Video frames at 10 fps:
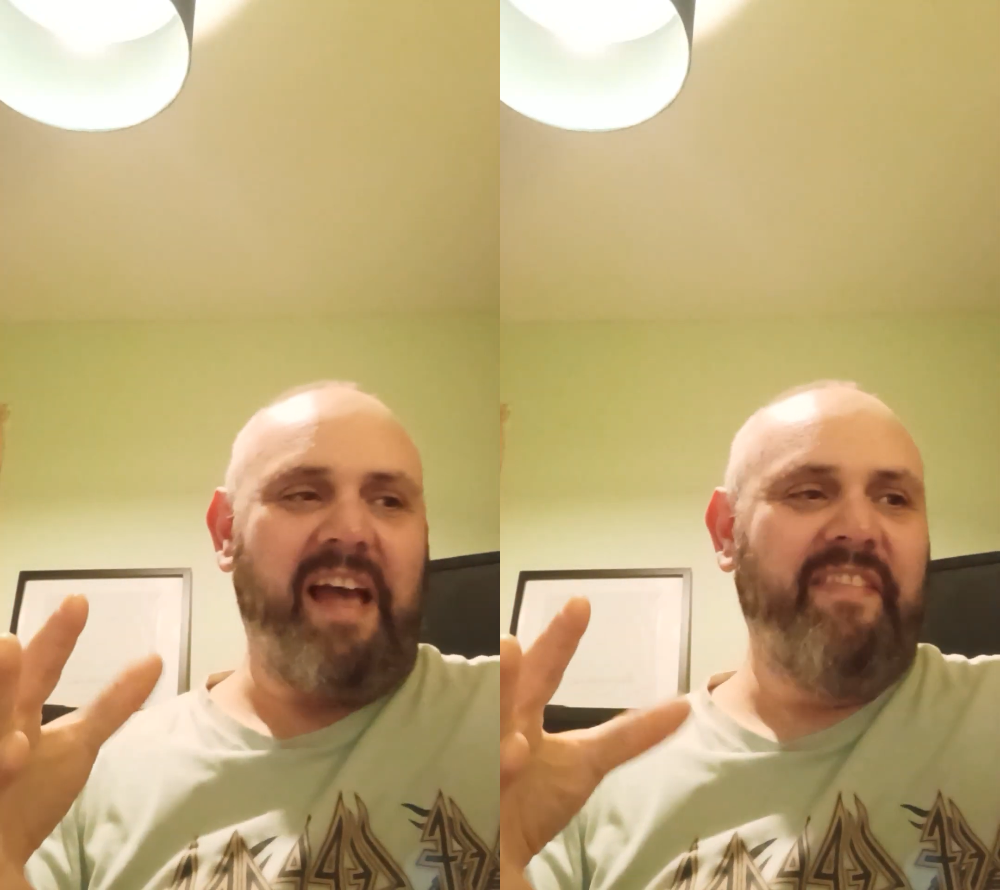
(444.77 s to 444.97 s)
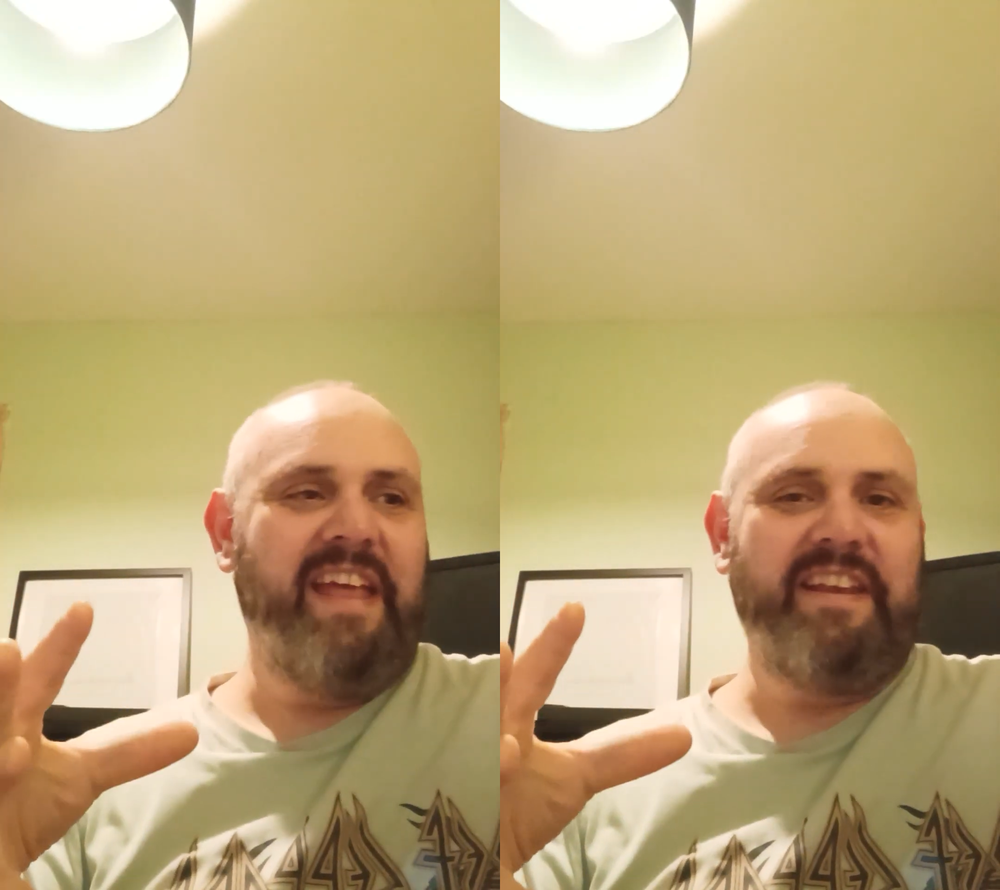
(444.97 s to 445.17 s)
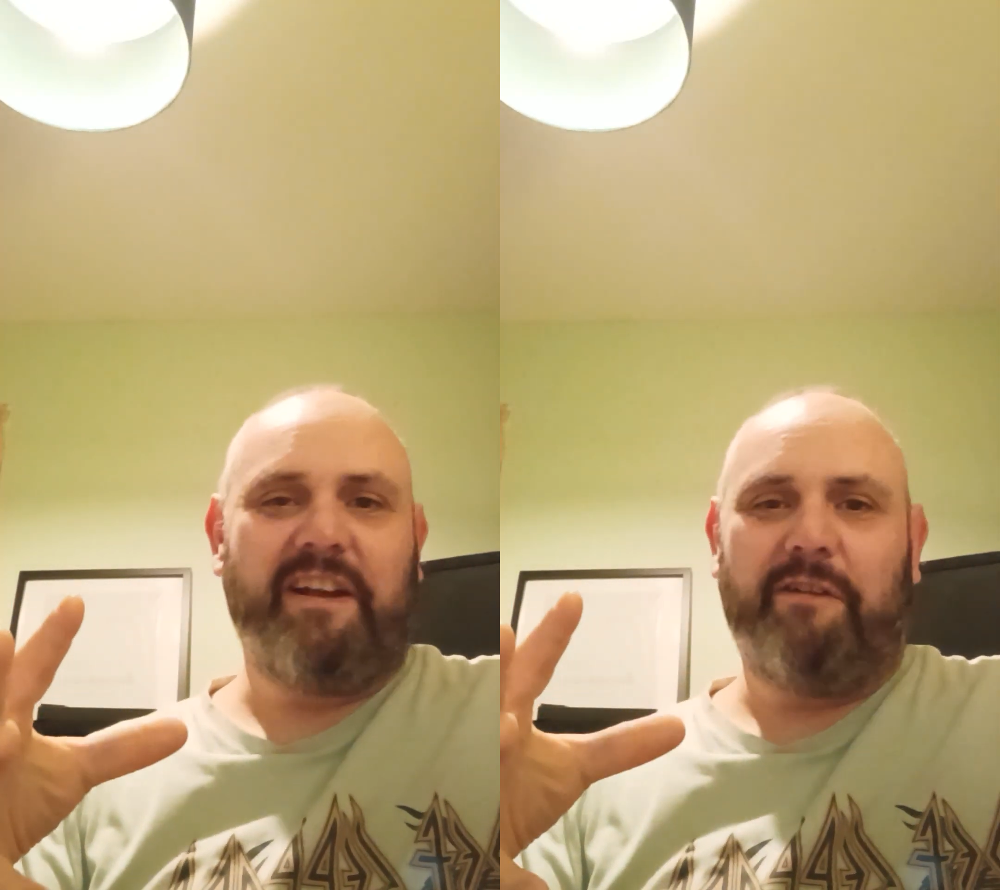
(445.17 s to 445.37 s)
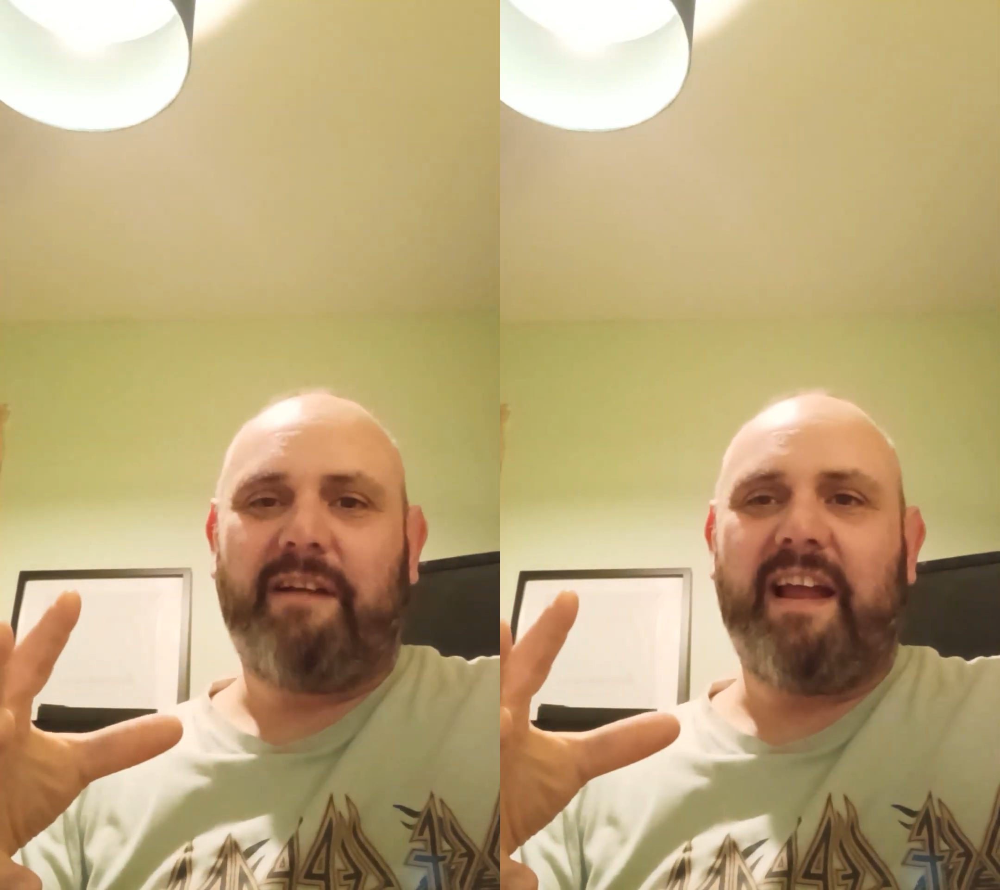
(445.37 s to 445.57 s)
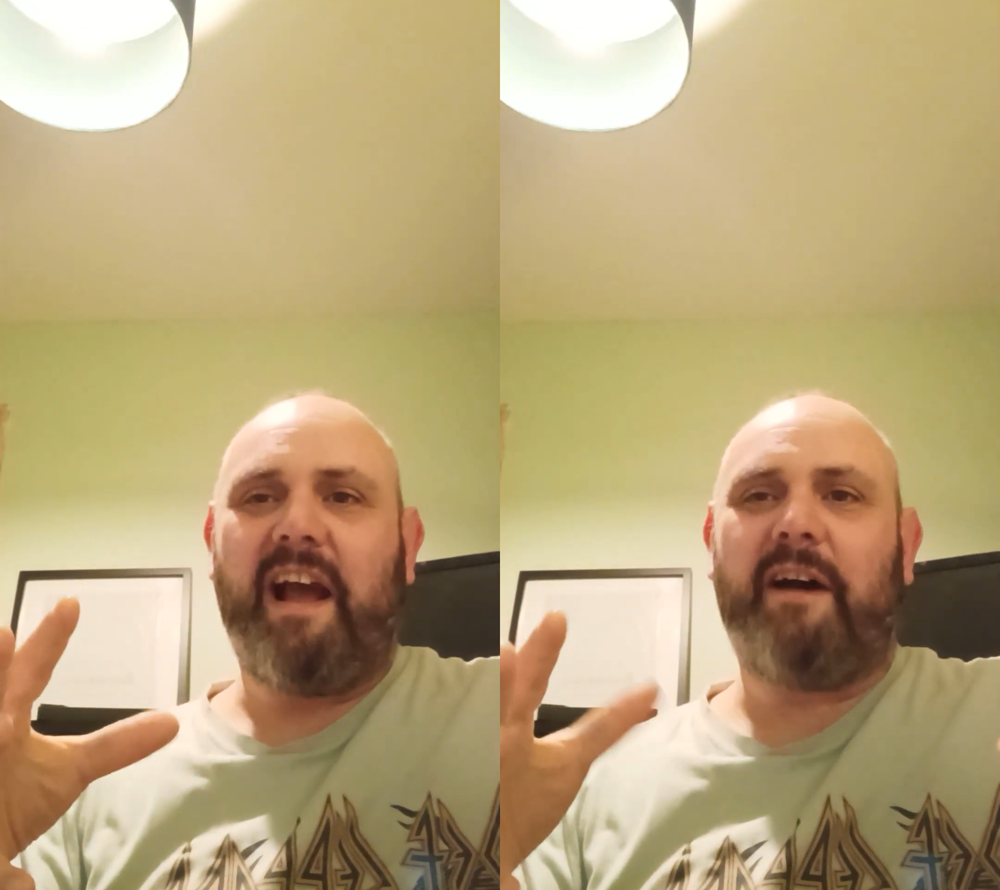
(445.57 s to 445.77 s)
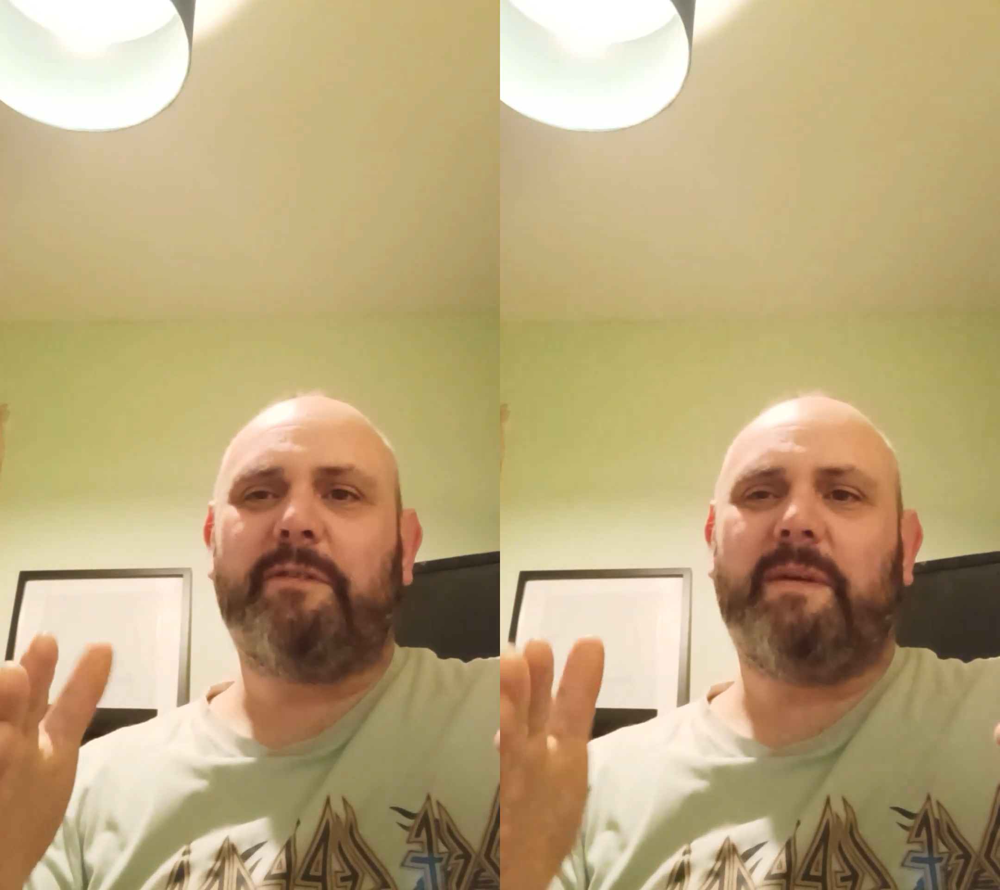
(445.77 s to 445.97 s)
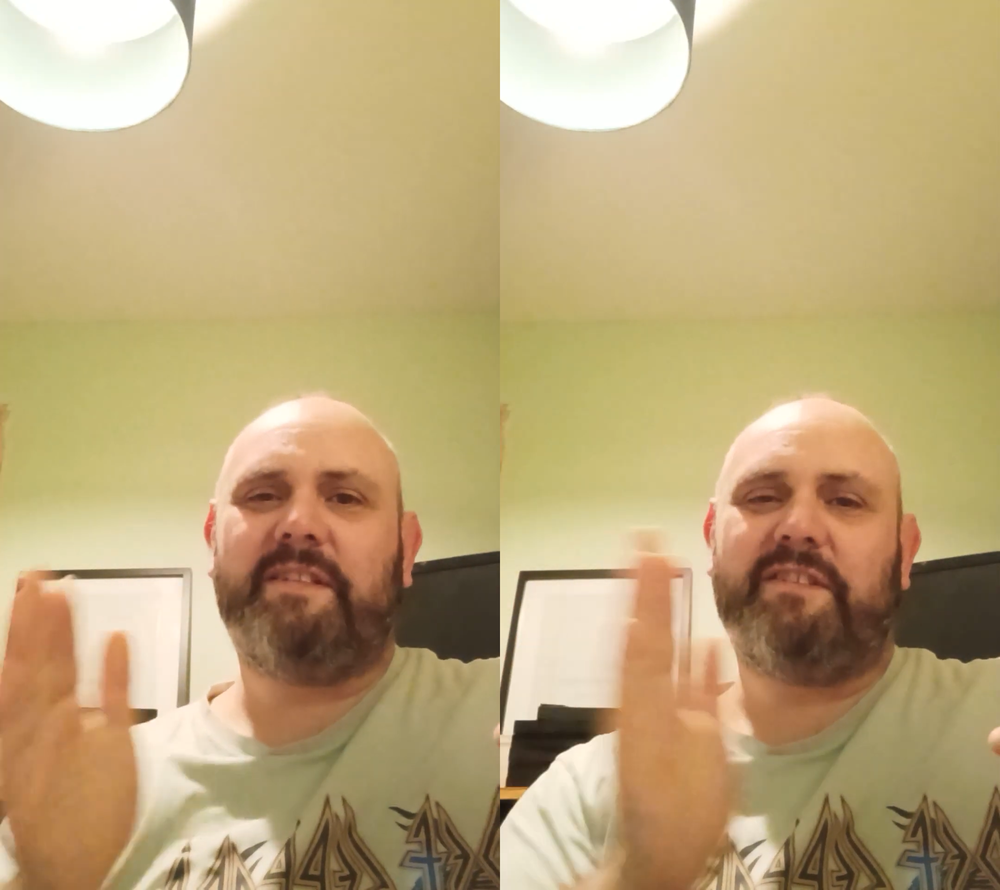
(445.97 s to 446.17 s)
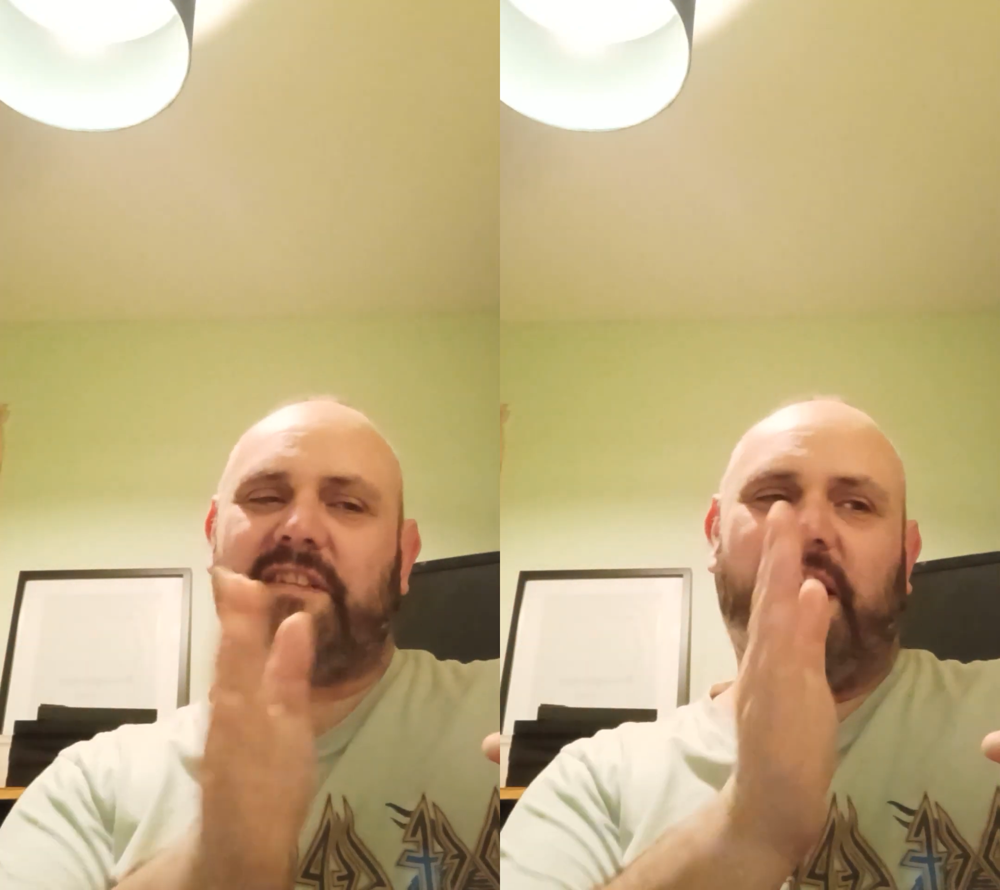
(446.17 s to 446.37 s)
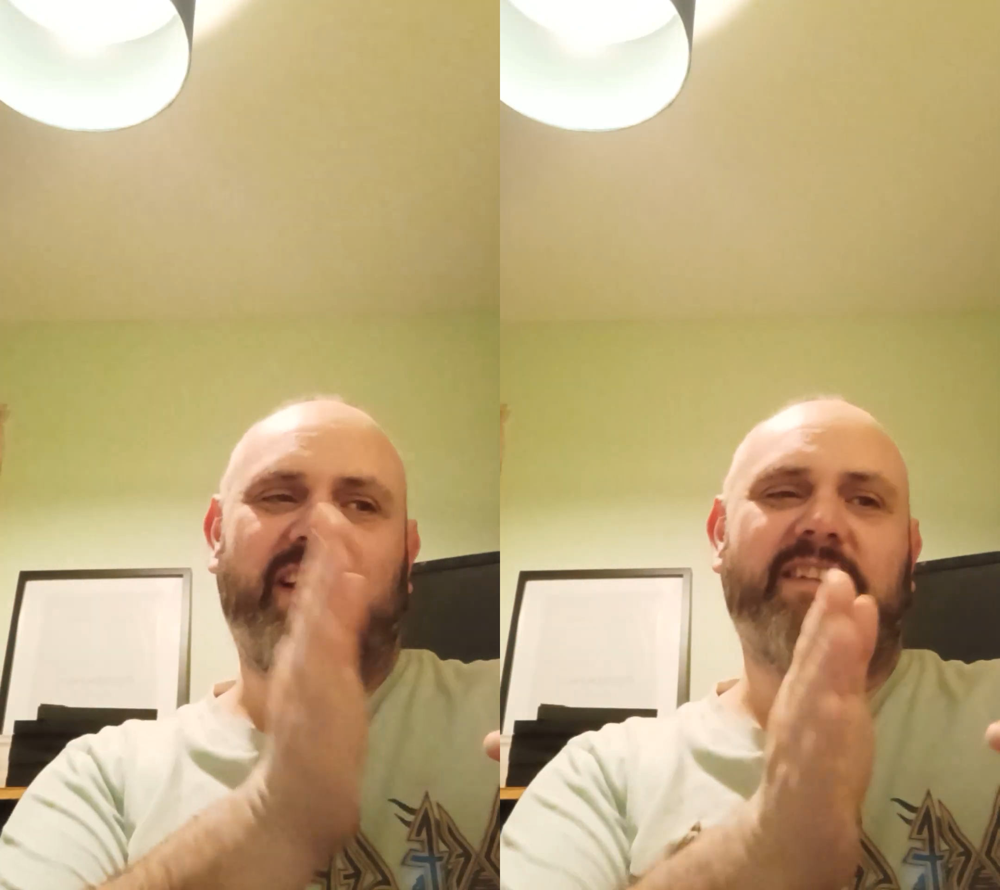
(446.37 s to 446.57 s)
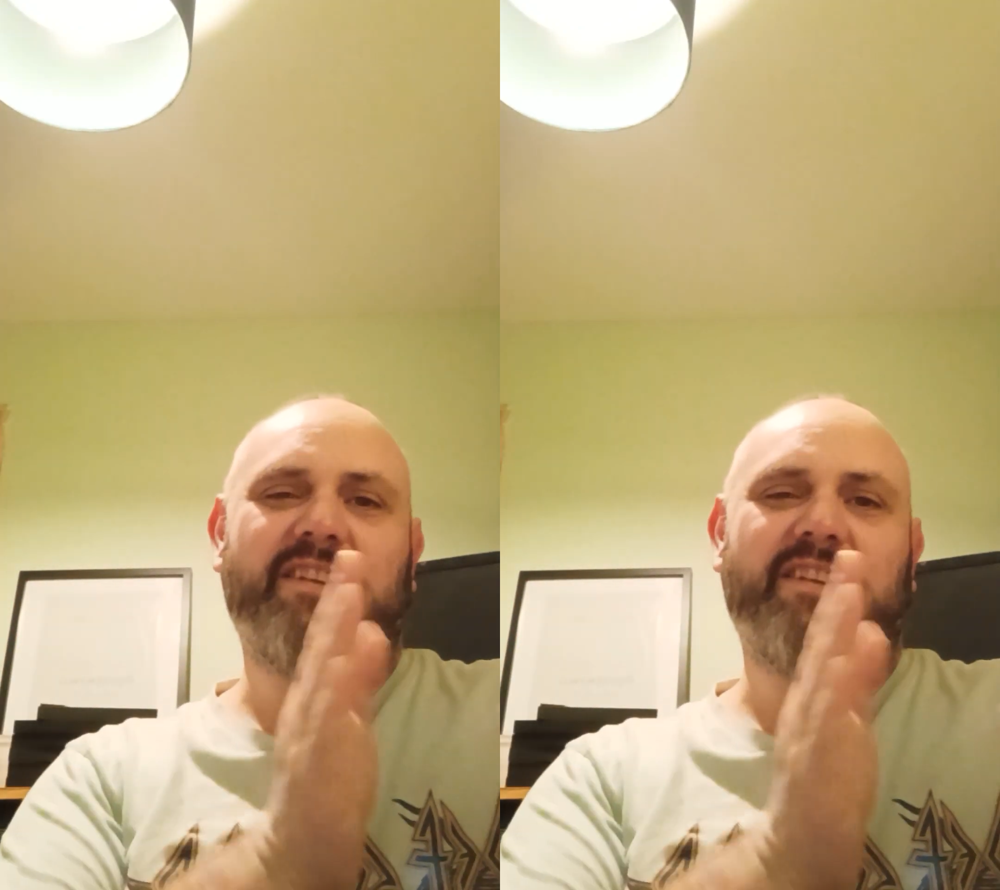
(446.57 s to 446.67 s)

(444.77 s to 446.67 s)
and then you go, right, how do I need